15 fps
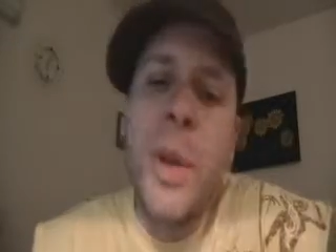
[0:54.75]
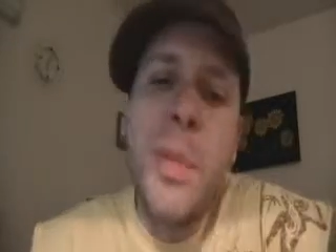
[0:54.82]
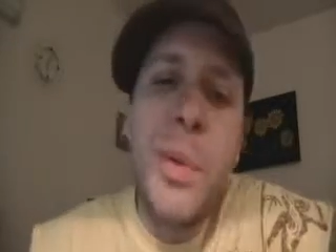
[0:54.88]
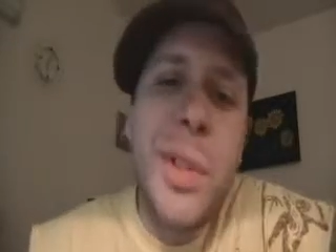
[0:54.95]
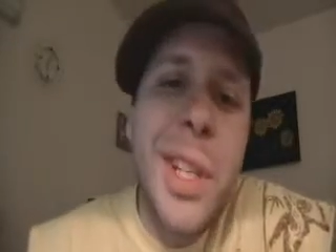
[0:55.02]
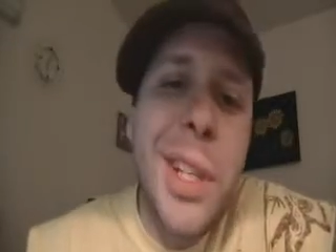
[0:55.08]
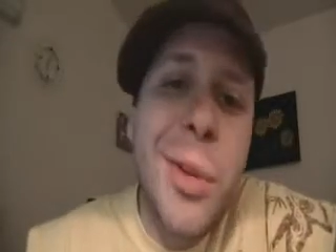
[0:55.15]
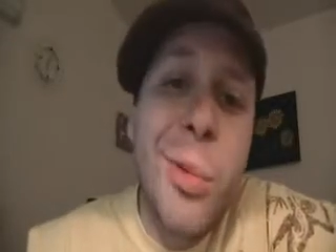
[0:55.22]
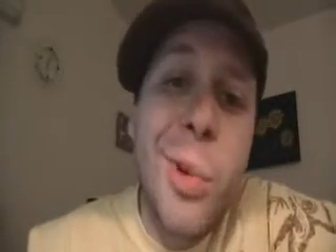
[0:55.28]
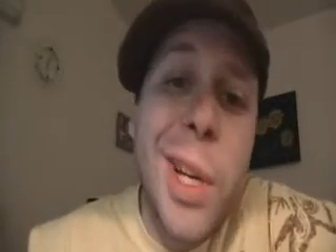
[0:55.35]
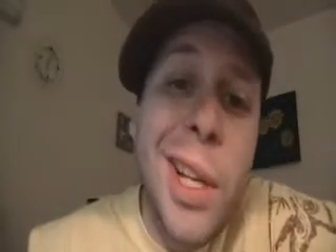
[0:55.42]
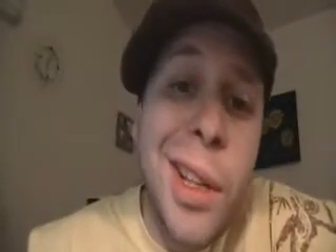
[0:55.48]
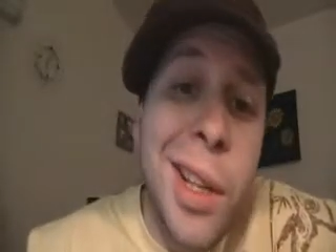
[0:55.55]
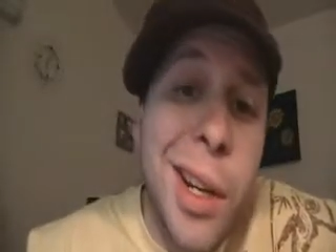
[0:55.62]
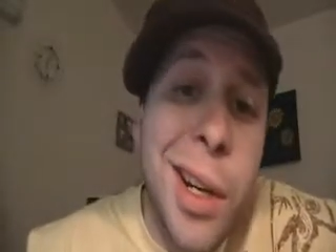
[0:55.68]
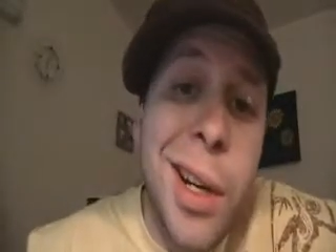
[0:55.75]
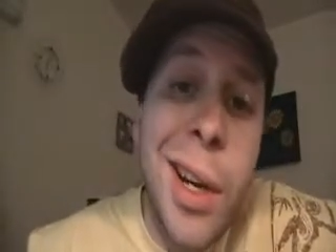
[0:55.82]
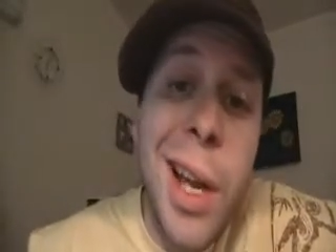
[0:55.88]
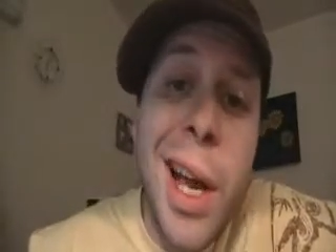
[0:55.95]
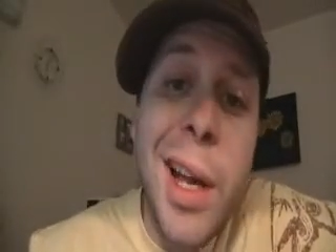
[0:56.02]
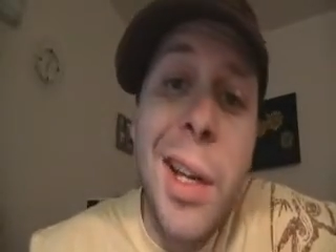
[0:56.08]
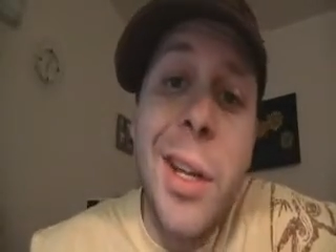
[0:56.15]
People need to
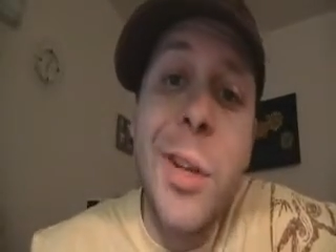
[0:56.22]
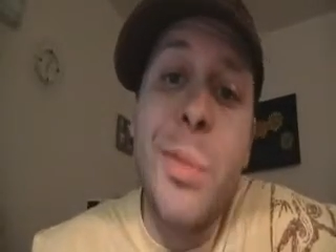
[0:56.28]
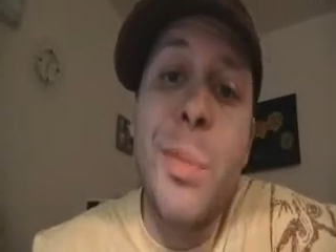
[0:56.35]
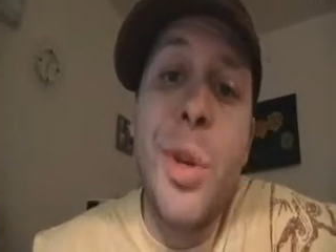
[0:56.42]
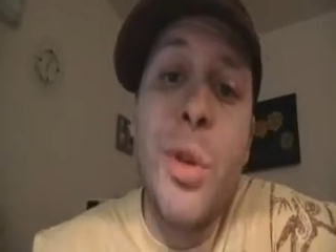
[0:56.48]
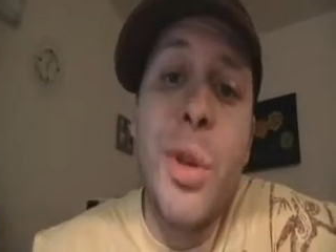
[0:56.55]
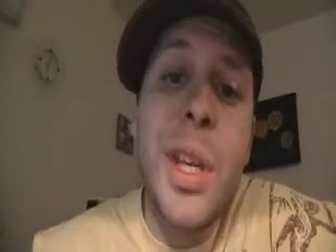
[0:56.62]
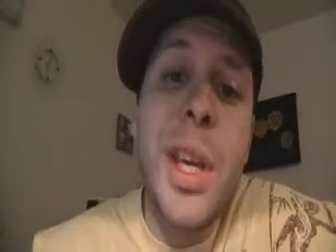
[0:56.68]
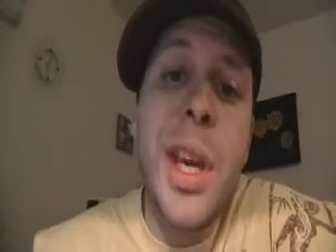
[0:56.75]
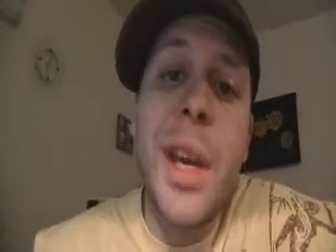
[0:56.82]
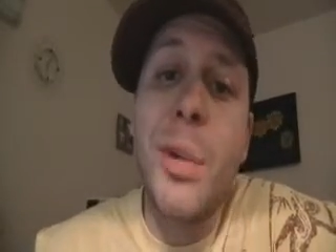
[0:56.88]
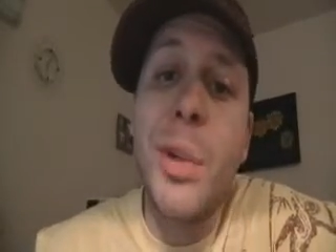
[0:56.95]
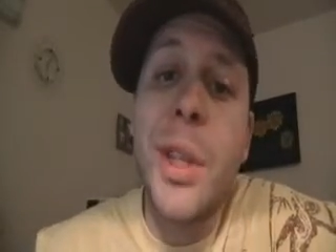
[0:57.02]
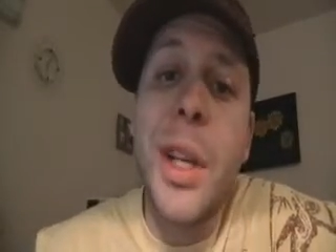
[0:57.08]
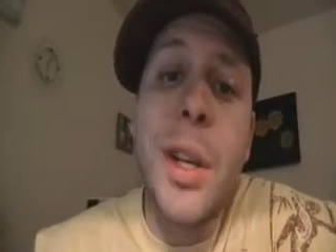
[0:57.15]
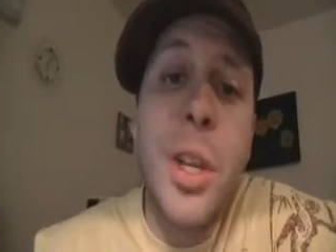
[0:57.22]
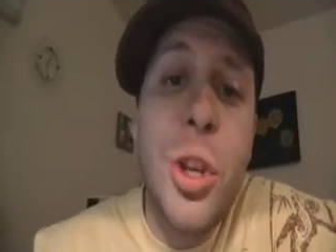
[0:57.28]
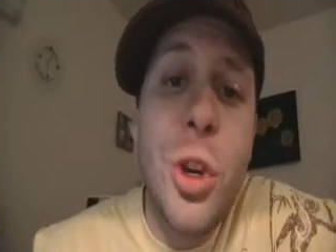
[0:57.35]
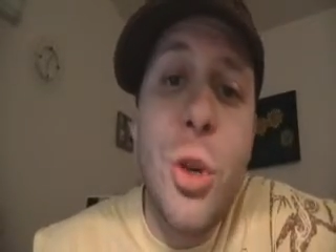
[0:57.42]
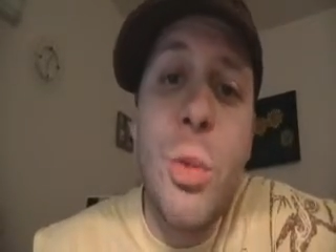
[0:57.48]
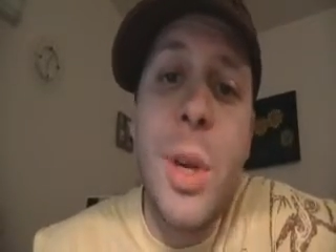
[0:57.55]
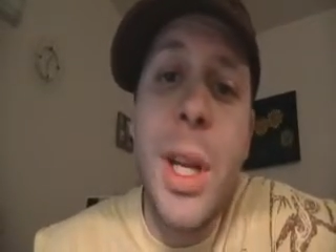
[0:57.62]
relearn how to communicate with their
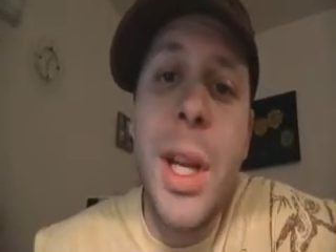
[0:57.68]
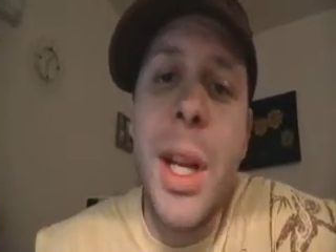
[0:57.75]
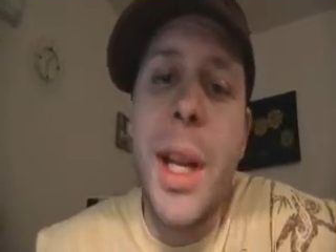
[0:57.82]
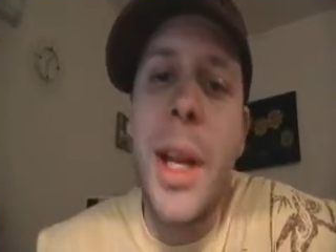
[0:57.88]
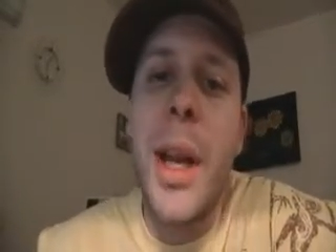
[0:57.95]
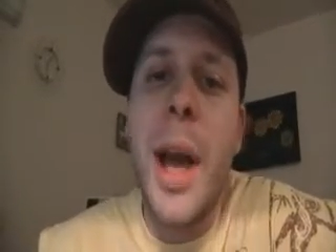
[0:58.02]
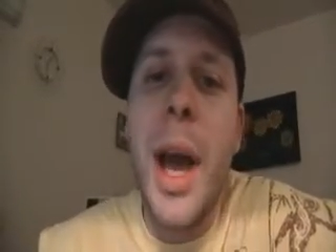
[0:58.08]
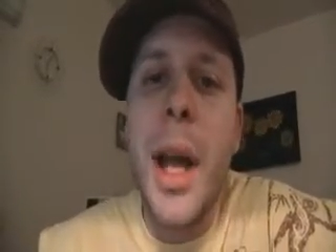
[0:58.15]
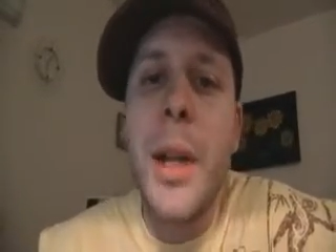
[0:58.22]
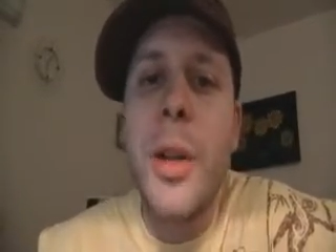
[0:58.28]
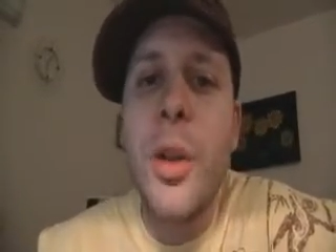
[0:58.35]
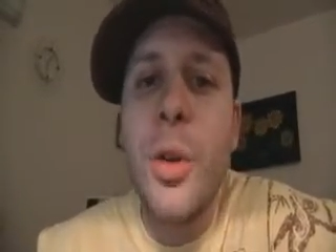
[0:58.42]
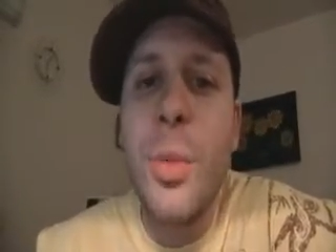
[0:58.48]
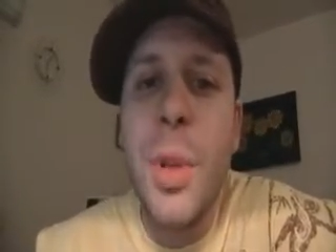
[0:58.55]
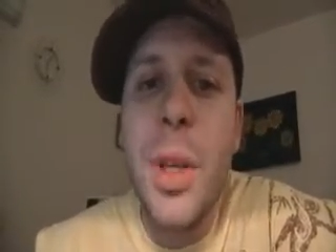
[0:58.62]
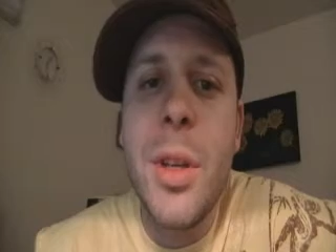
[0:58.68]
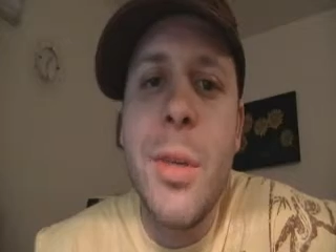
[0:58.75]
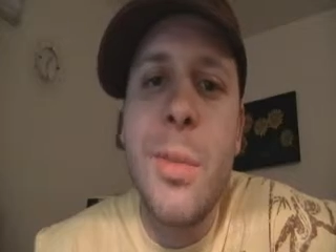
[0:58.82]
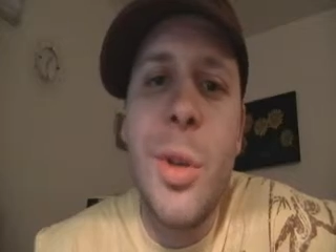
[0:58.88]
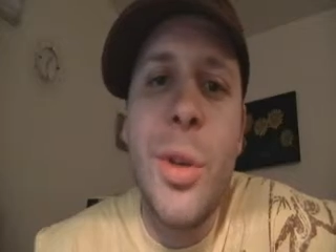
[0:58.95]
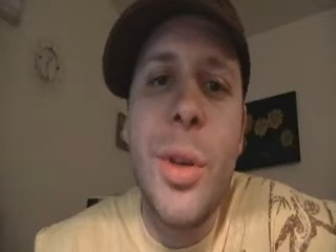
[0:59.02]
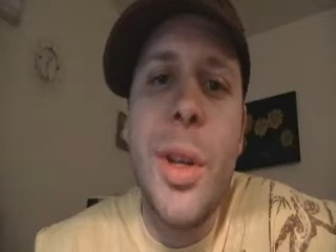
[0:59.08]
human and non-human
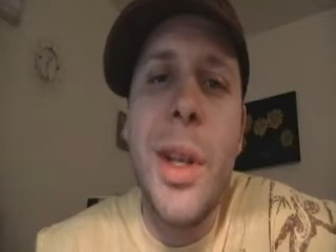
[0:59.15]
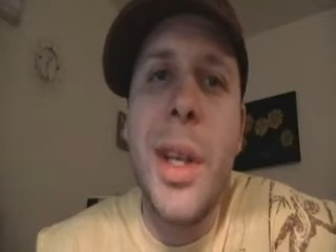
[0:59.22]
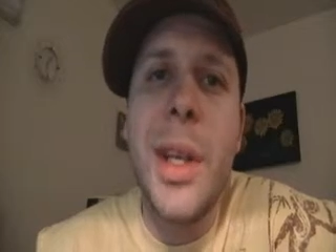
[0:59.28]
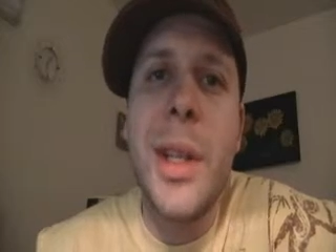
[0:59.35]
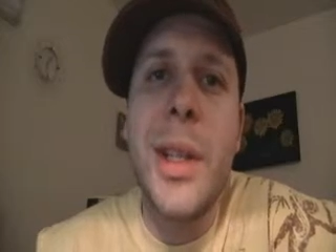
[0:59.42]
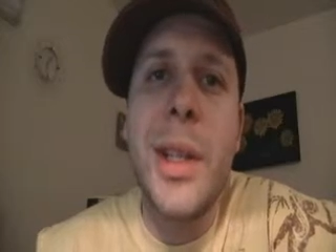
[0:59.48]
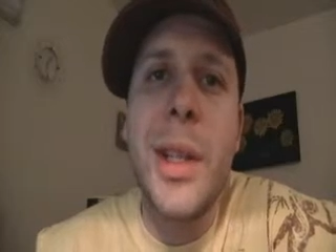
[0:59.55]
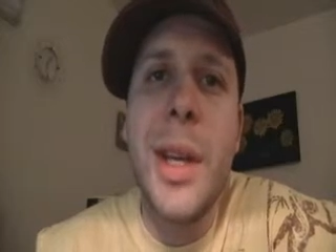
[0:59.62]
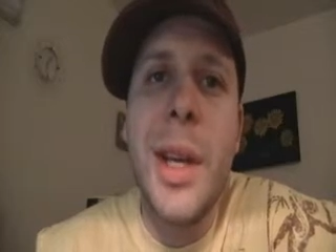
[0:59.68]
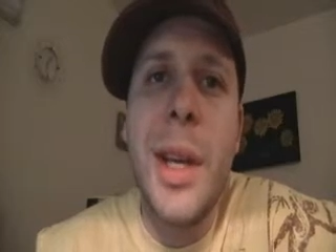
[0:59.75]
communities